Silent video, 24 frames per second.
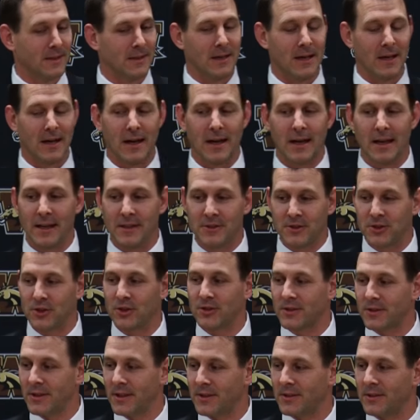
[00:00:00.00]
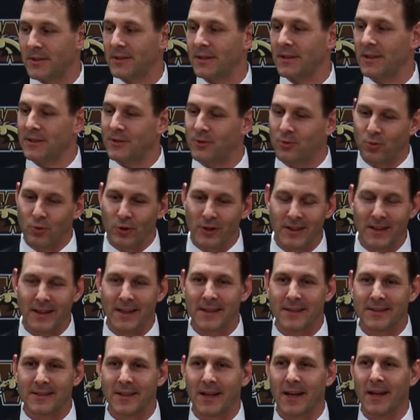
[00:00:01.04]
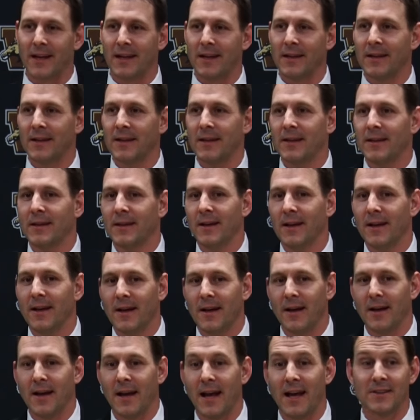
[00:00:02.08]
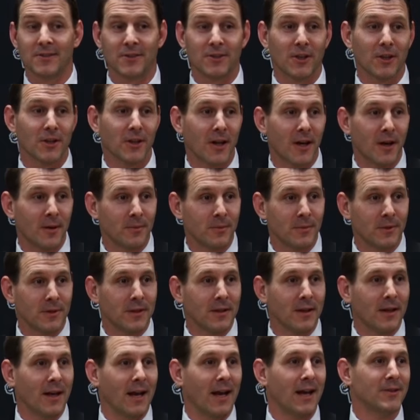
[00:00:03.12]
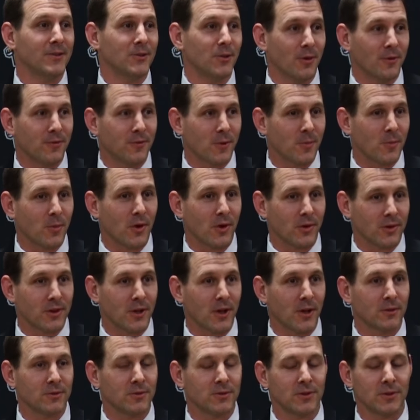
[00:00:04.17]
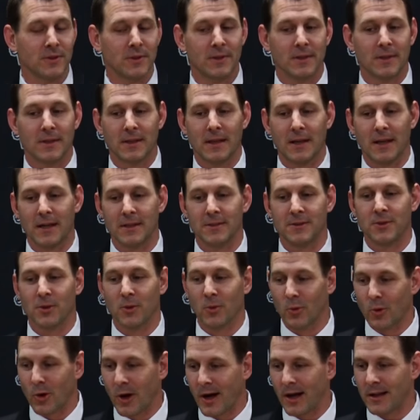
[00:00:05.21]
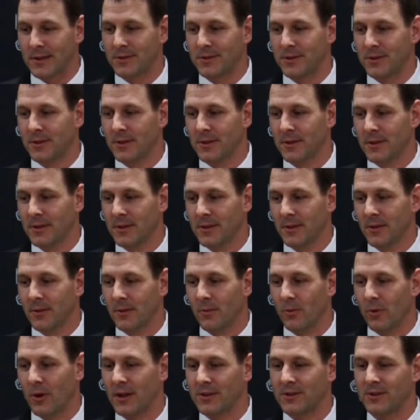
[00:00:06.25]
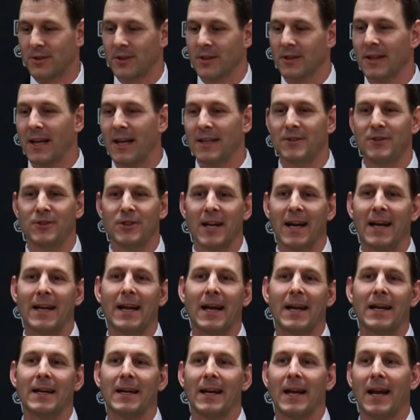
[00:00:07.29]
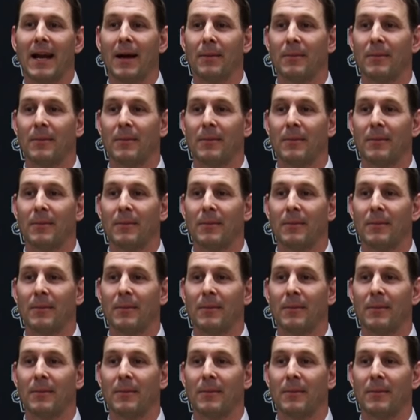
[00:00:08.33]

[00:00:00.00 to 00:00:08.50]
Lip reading: It's really exciting as an alum, as your football coach, to watch the light shine on it. And